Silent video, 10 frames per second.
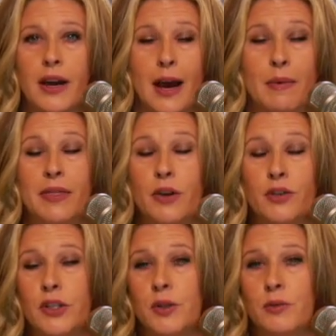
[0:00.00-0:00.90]
I mean, they're
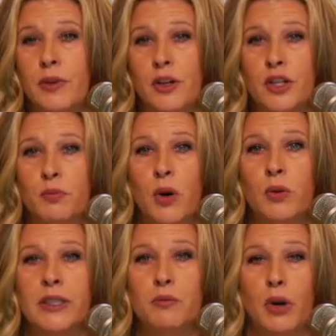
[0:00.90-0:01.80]
just
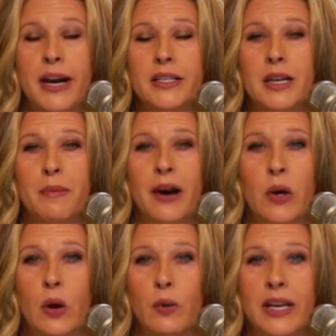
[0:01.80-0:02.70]
bold and brazen
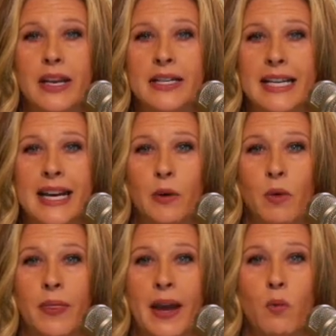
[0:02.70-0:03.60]
about going in and taking
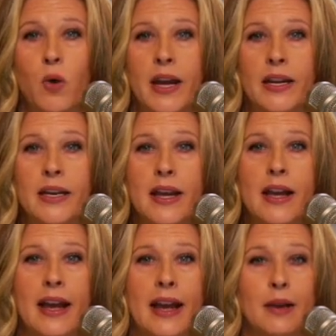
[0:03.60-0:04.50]
what they want.
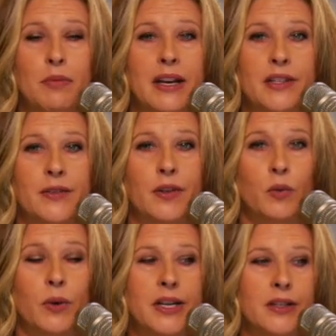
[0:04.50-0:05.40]
And because of the
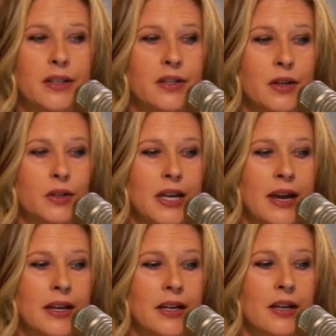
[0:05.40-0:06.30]
risk
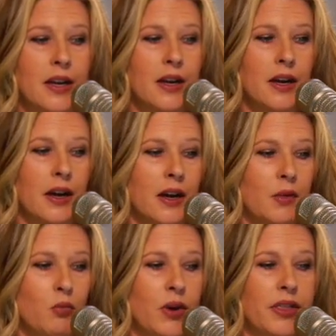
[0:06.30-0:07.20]
associated
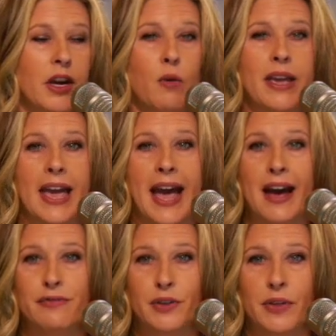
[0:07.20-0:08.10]
with going
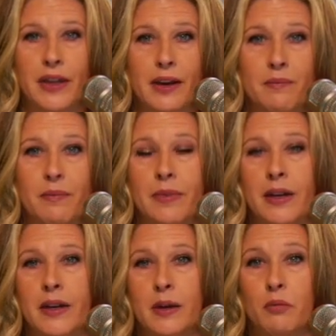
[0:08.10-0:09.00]
after them,
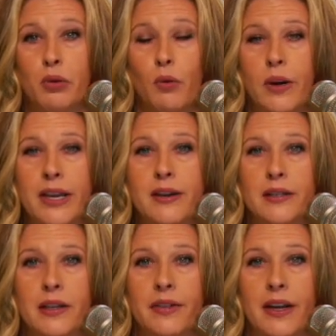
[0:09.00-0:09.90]
the
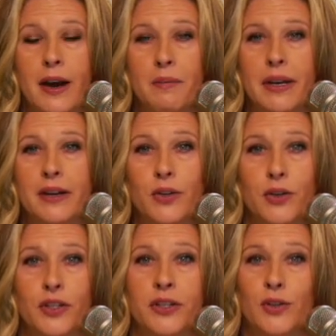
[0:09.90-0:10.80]
employees of the companies are
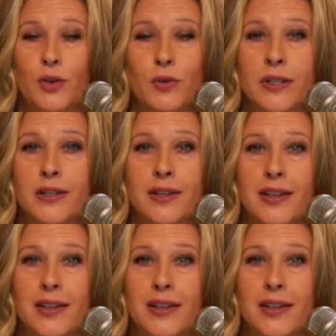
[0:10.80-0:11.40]
just told to